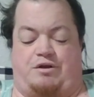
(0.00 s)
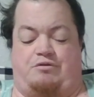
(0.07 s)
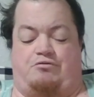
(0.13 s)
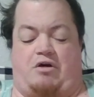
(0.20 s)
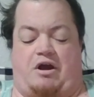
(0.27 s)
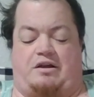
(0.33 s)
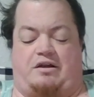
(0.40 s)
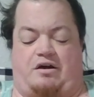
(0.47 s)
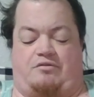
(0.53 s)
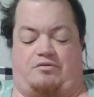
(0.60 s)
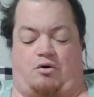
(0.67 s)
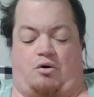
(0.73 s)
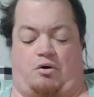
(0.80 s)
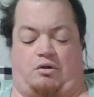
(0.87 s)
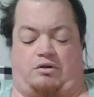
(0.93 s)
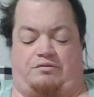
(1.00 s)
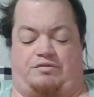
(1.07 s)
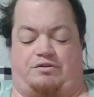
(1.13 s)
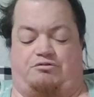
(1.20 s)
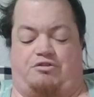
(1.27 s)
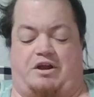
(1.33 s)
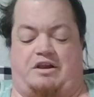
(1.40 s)
rewrite of
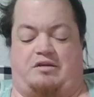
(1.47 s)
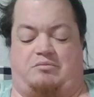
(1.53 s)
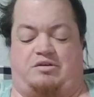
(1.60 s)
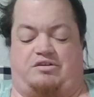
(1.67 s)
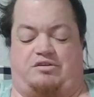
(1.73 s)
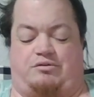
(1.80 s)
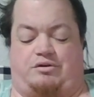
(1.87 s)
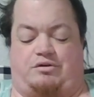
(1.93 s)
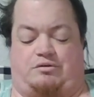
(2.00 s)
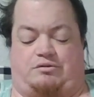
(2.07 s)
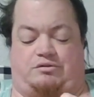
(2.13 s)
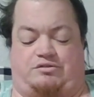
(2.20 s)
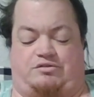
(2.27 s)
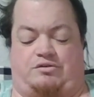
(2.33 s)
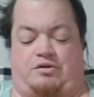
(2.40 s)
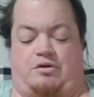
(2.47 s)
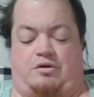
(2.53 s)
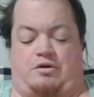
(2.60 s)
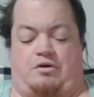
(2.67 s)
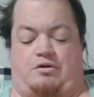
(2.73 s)
all of the training materials